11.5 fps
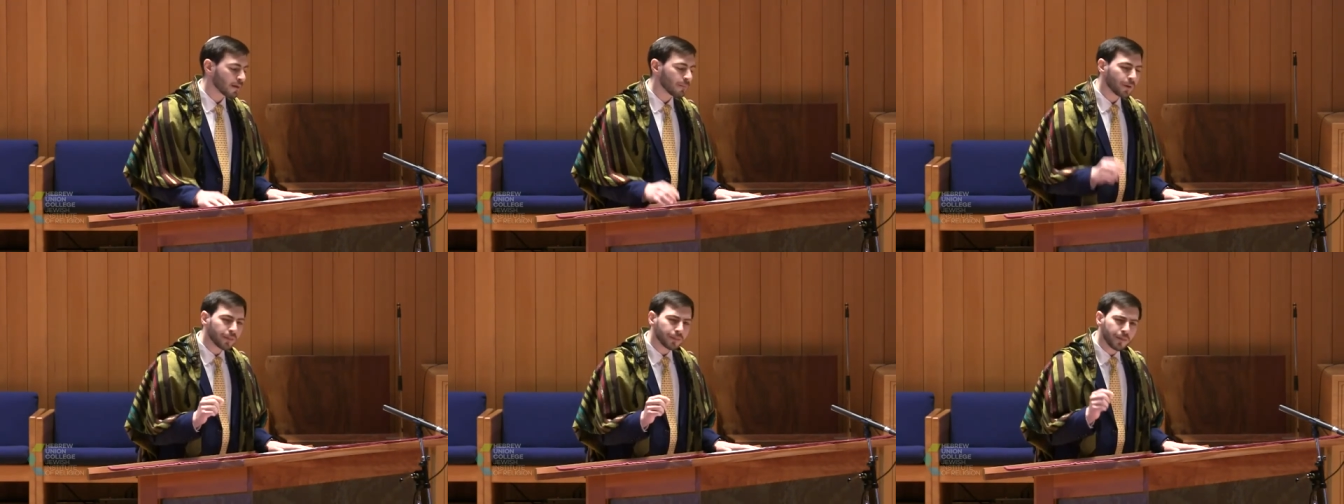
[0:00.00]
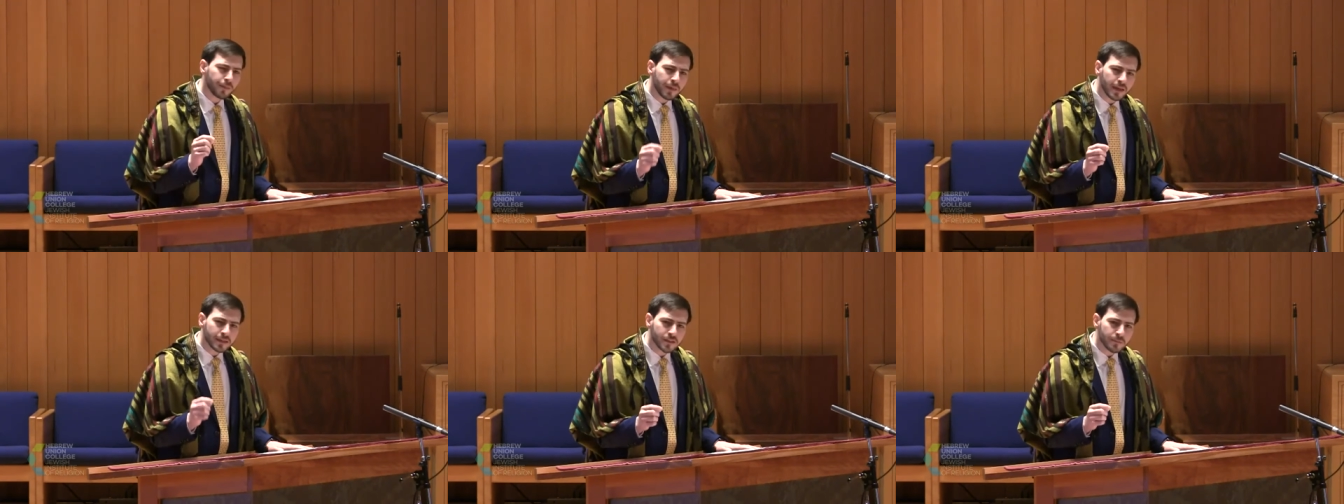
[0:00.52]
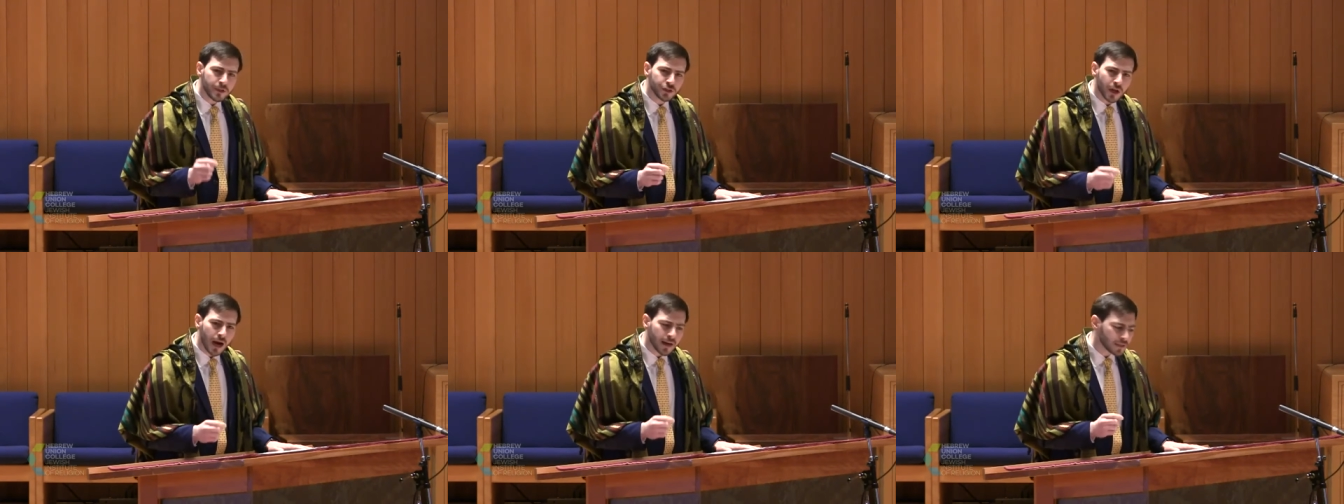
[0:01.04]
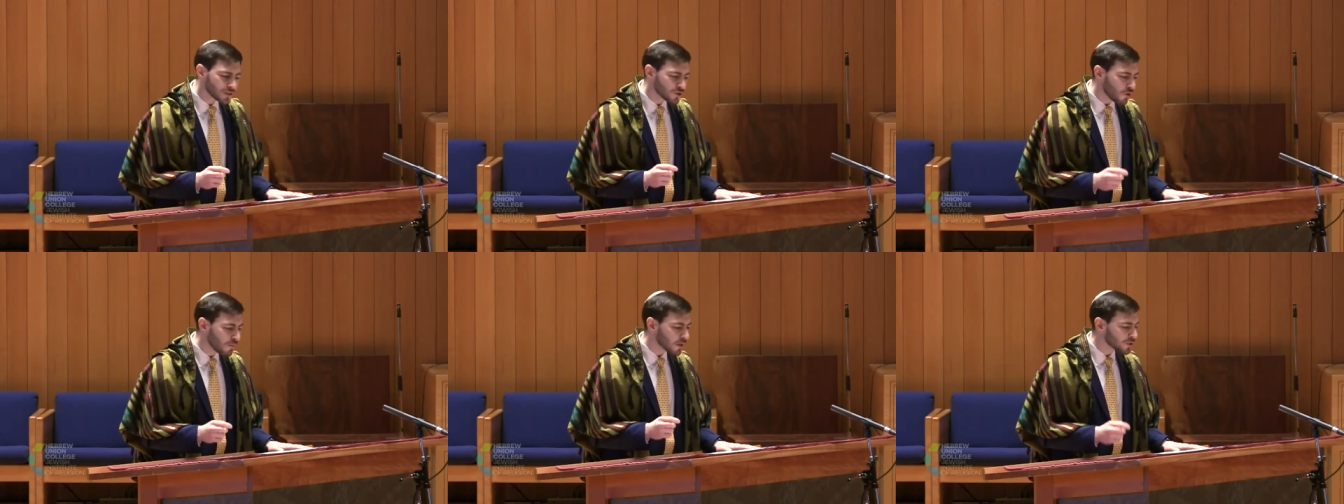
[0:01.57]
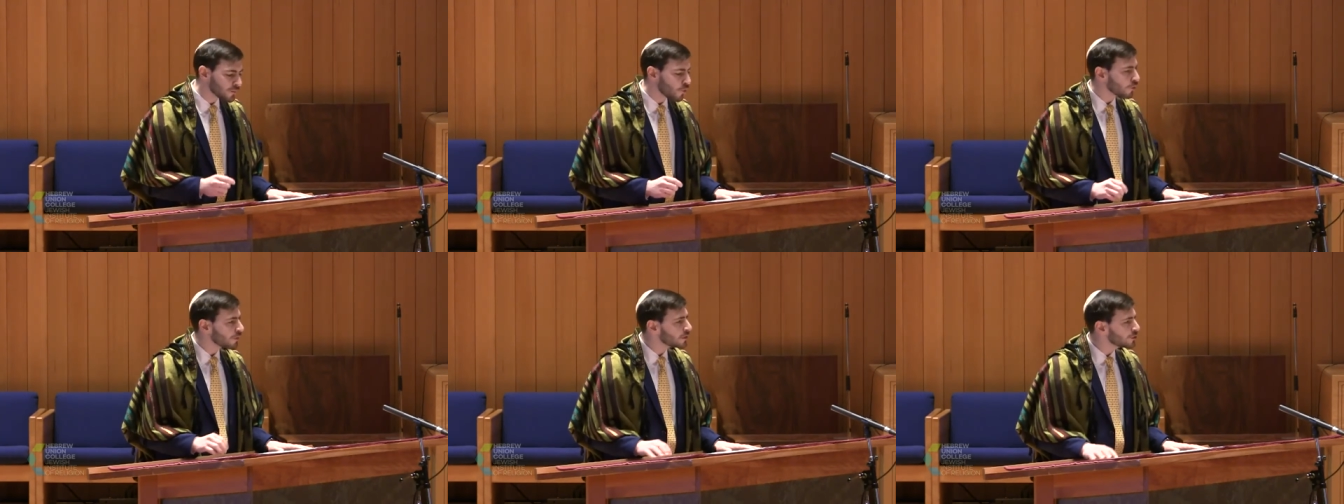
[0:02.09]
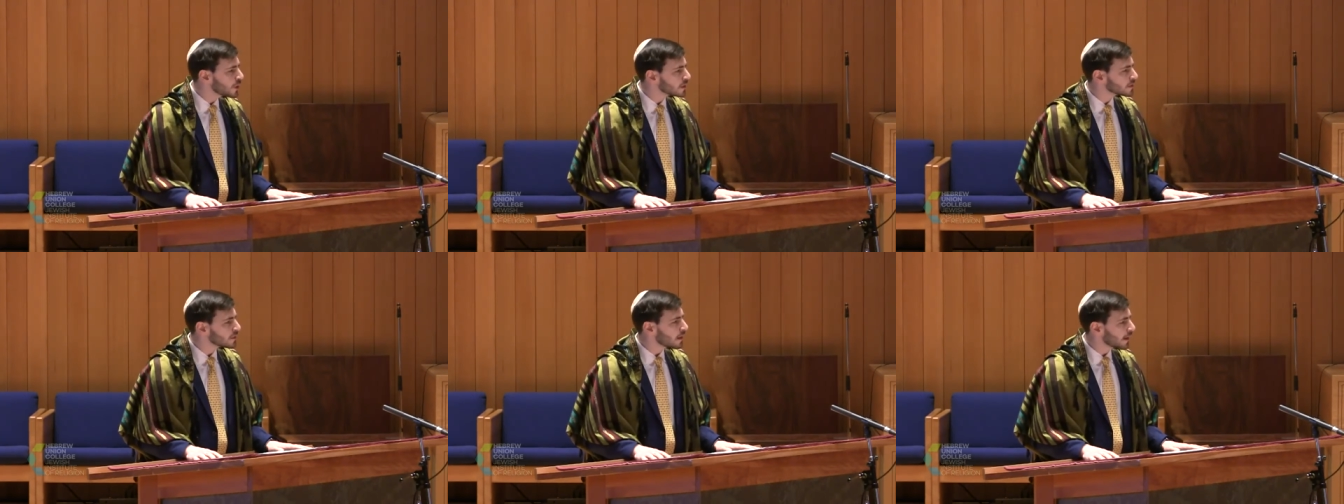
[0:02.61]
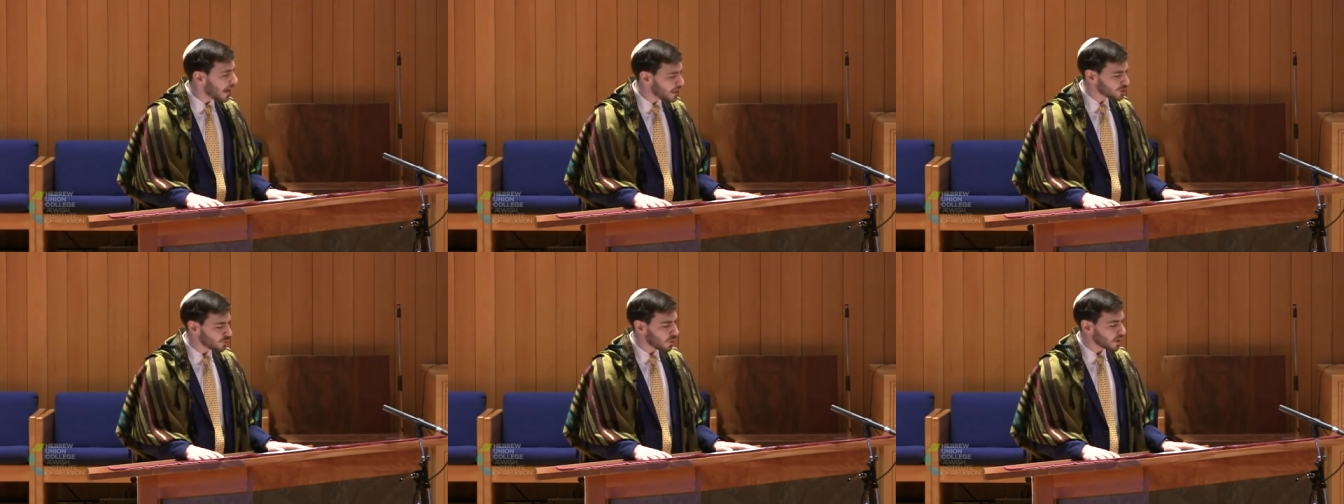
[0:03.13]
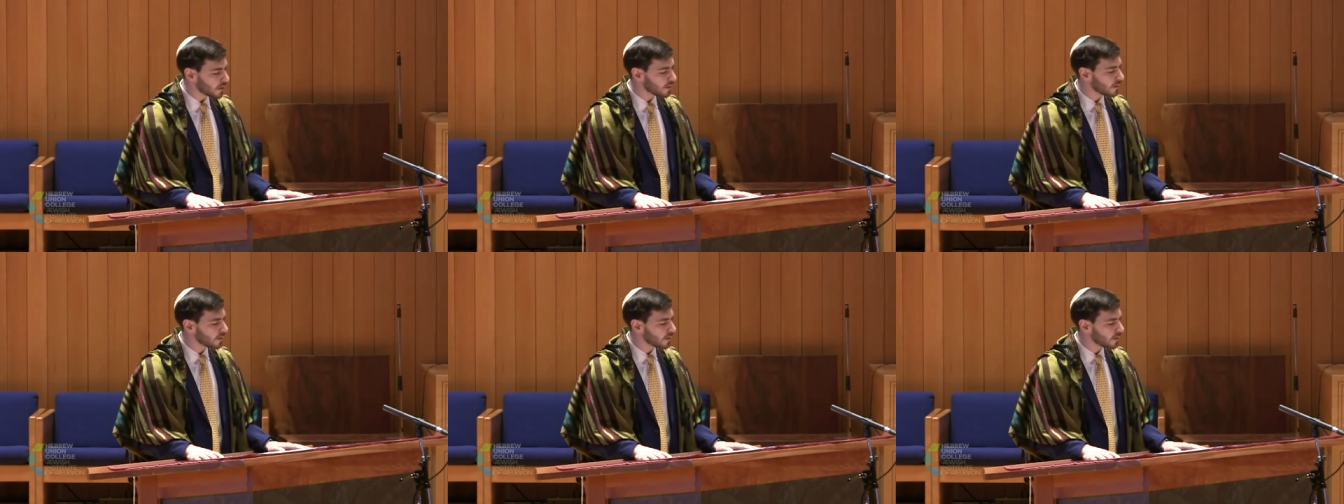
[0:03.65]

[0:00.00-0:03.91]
But the thing is, the mishkan is so much more than just acacia wood.